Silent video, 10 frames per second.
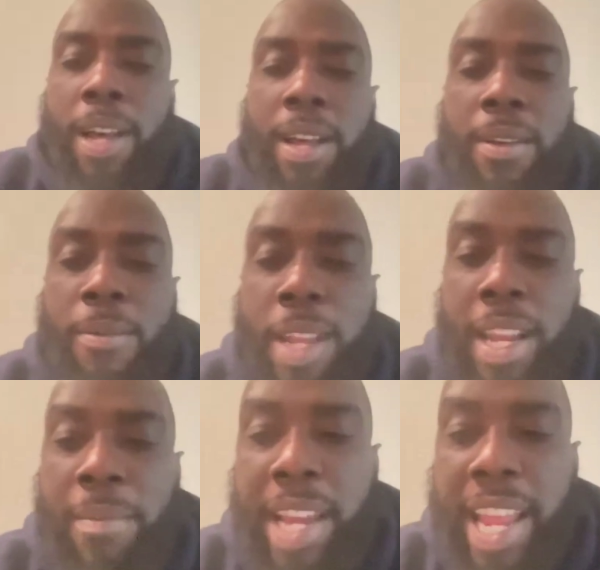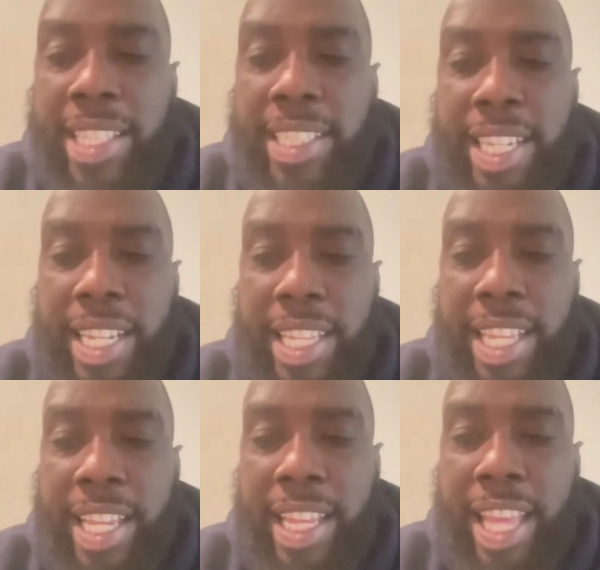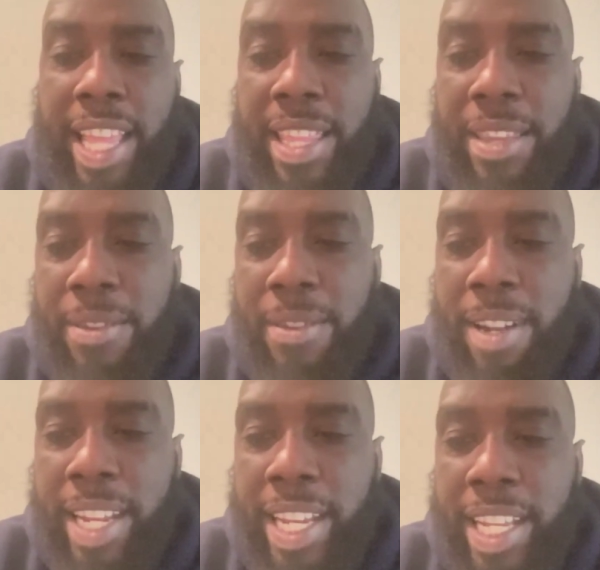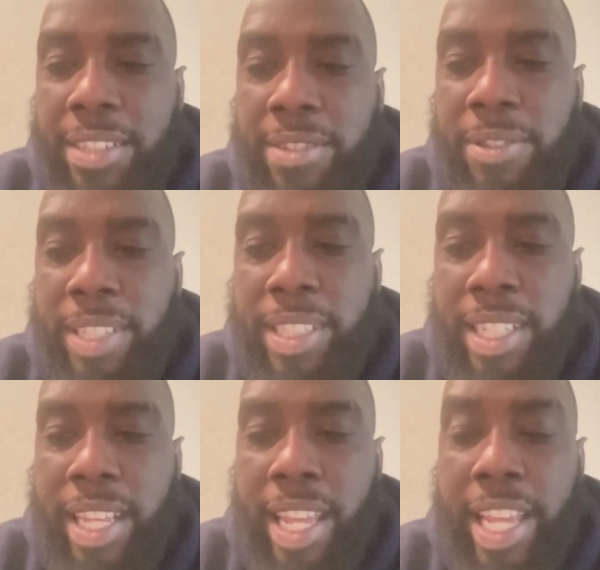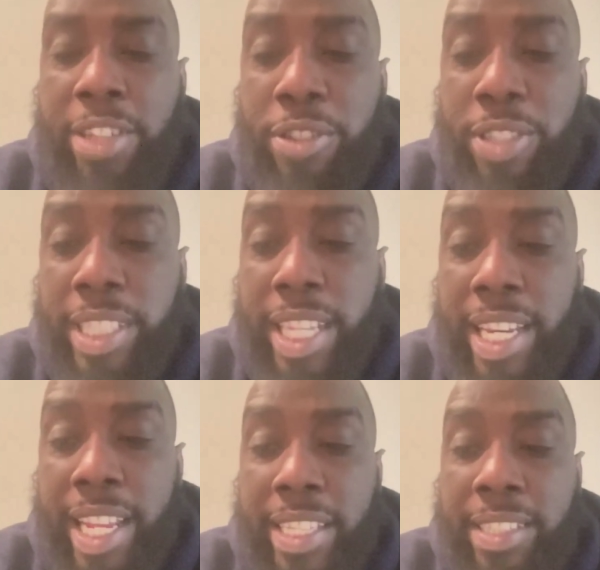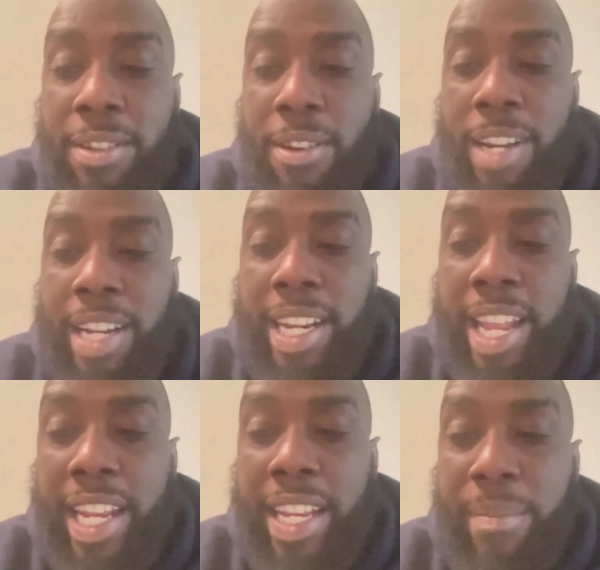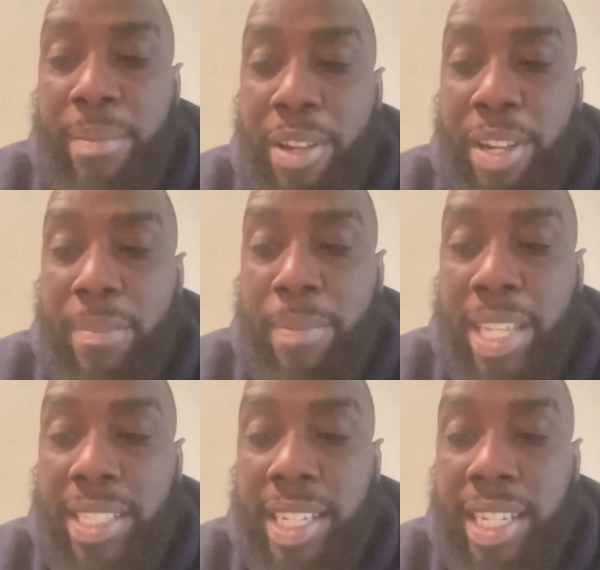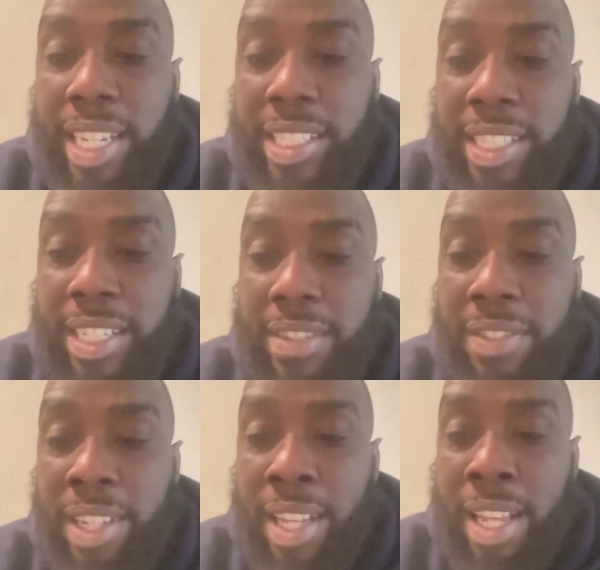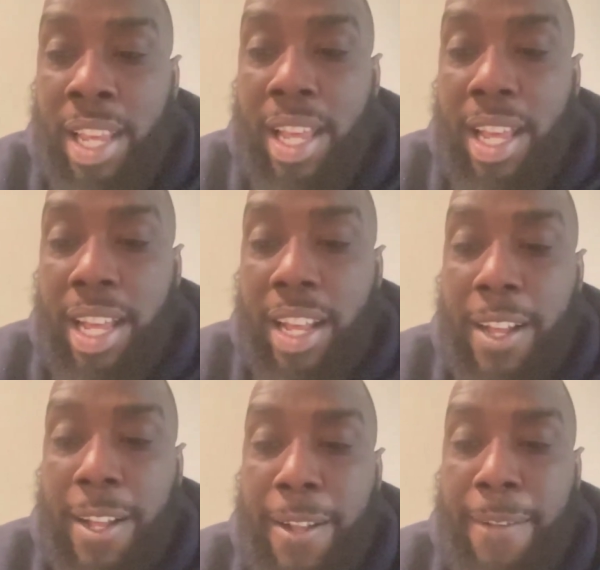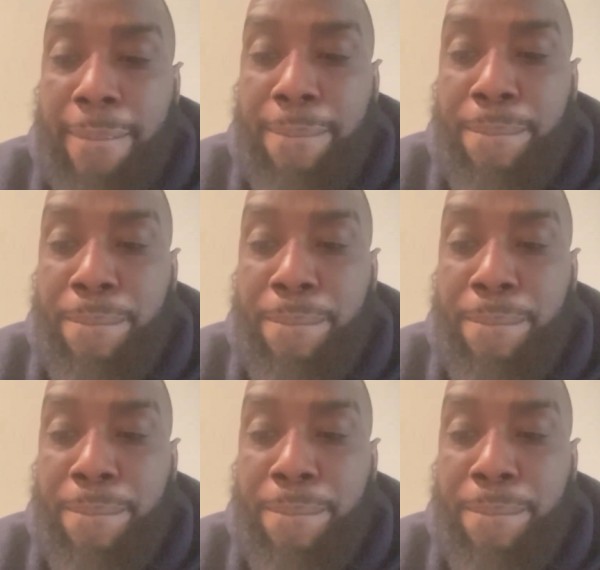Well, well, I'm glad to hear that that you are interested interested in starting a community based initiative. Um,